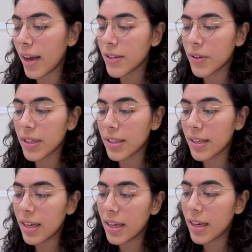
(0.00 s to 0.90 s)
As you can
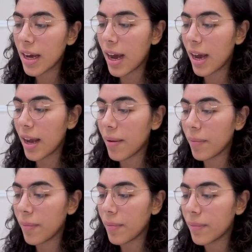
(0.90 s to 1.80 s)
see,
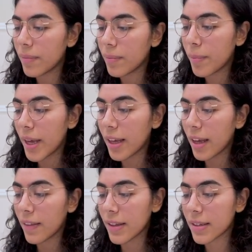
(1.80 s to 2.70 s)
I'm
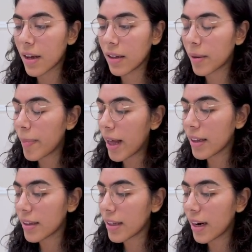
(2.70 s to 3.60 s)
picking this color palette that